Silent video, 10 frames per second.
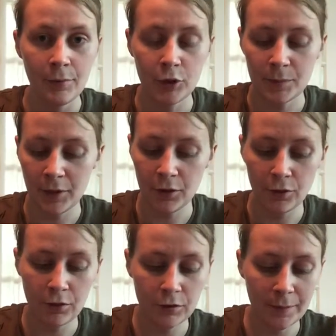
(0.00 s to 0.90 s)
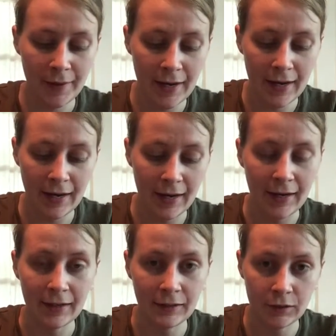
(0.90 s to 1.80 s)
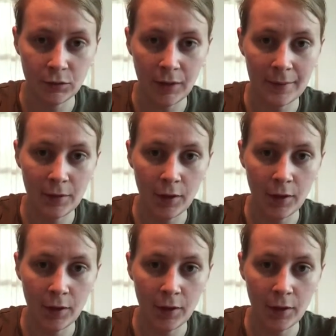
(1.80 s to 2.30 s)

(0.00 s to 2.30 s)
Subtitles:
pushed my cuticles back, I swabbed